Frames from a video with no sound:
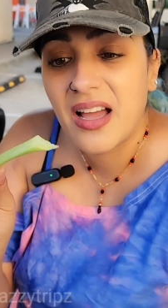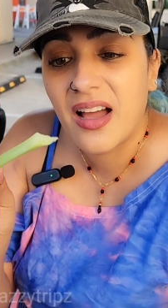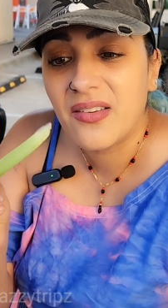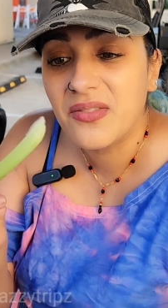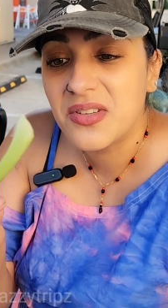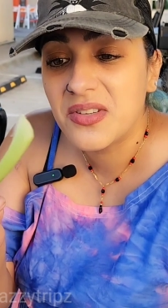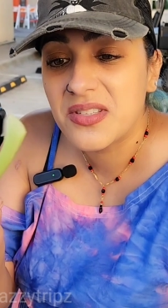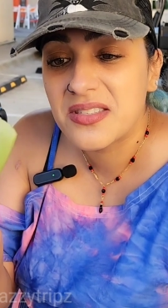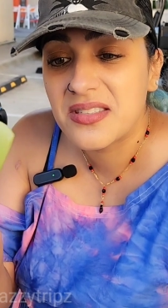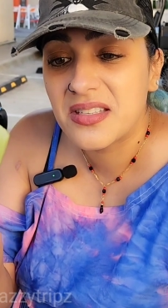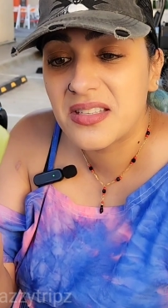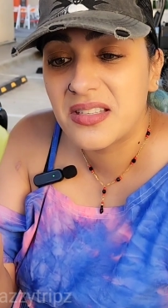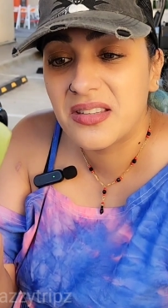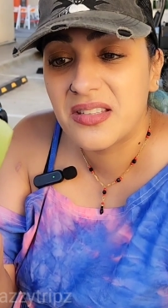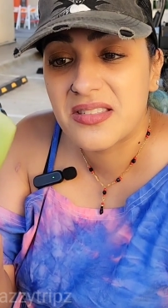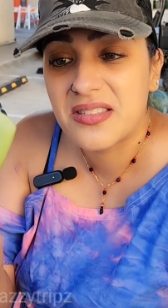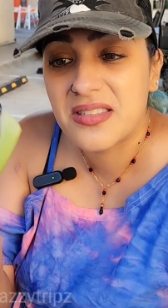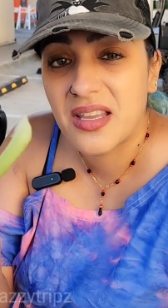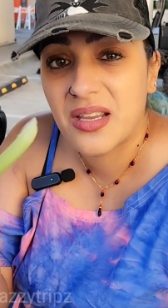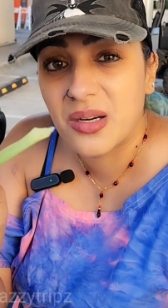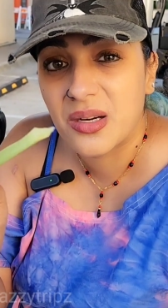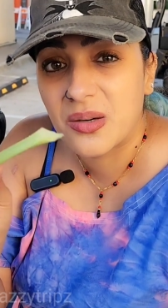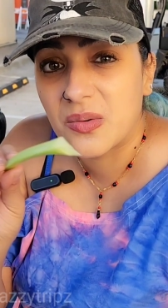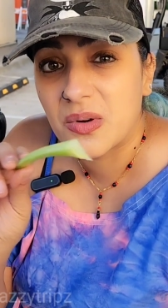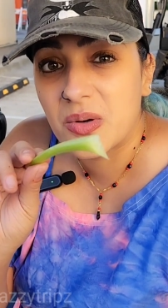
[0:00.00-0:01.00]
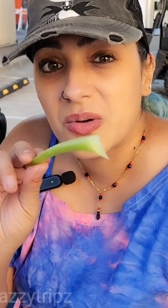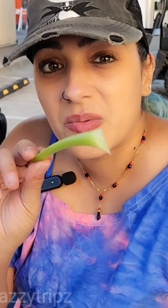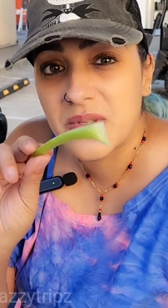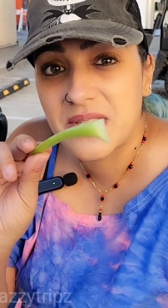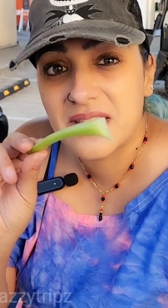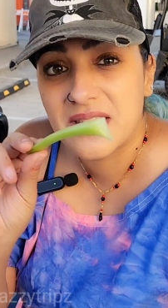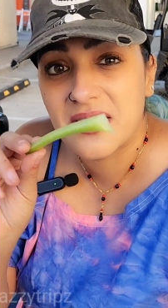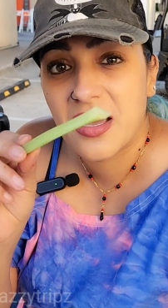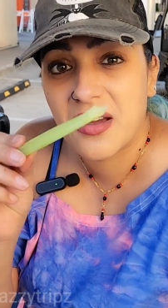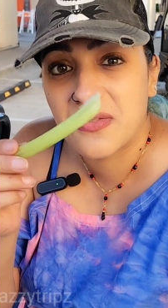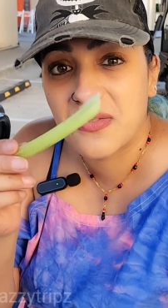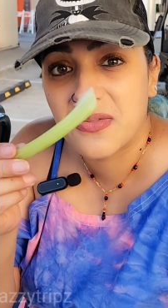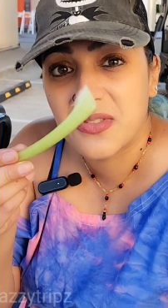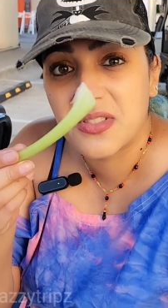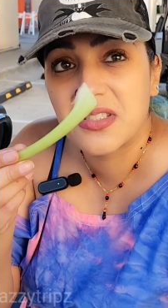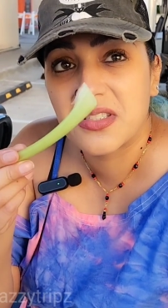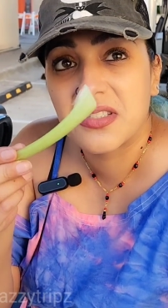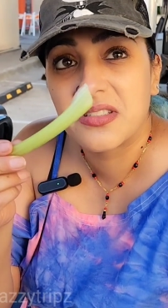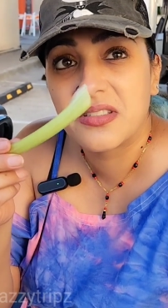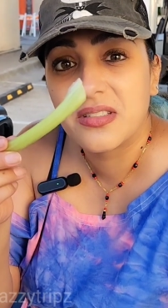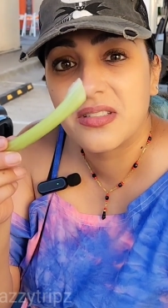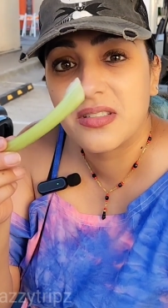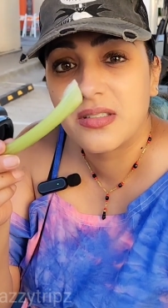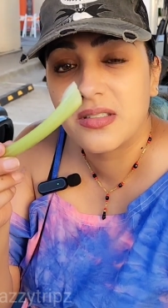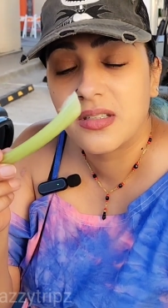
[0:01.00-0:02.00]
Obviously, this egg roll was
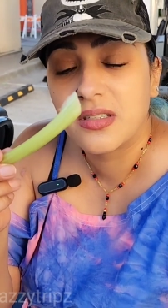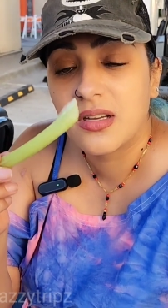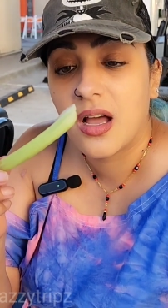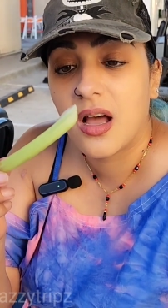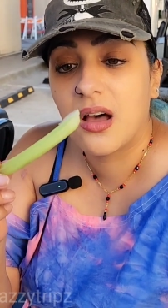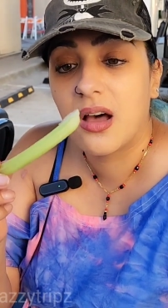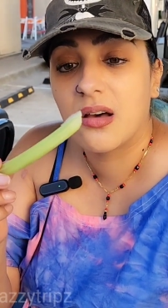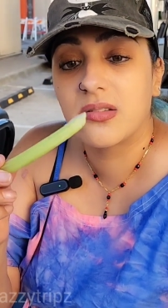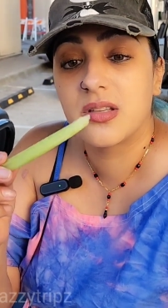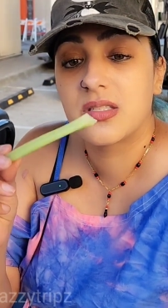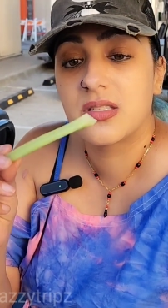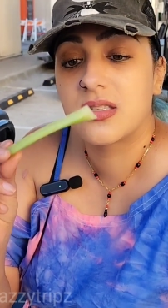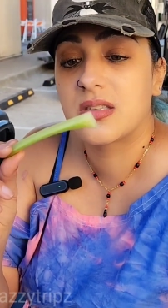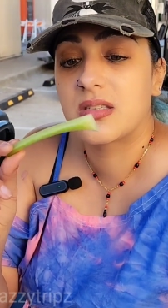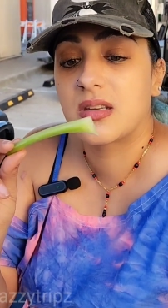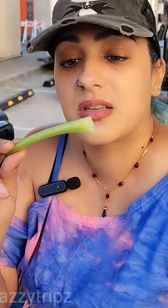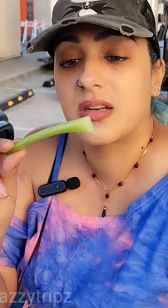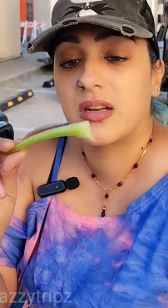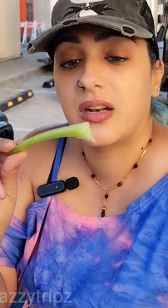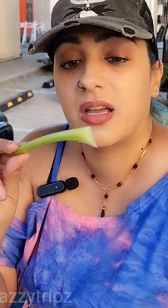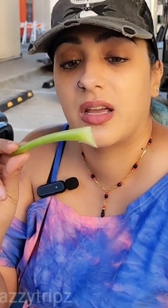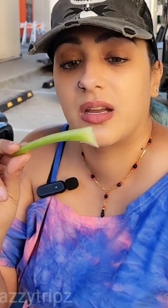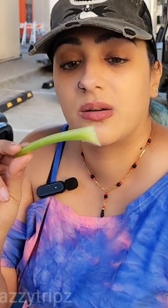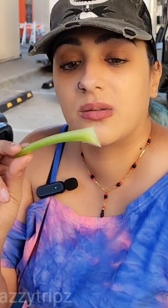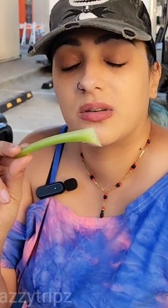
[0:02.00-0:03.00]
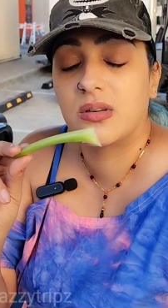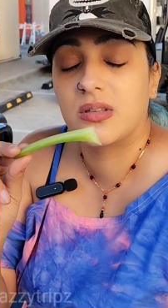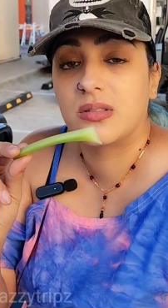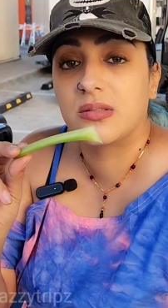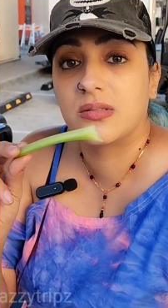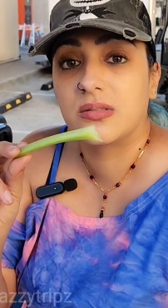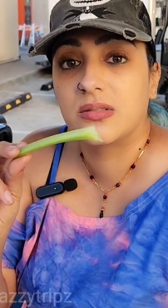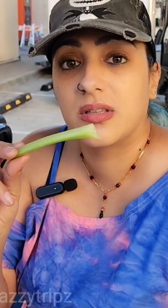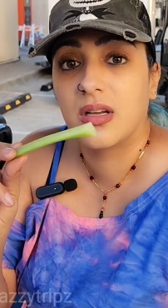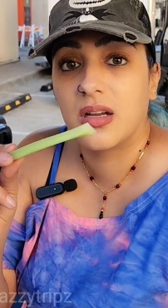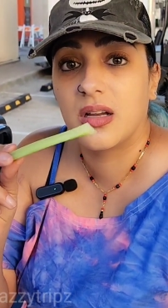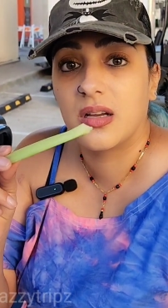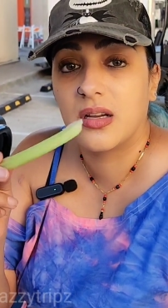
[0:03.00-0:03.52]
left. Oh, this isn't an egg roll.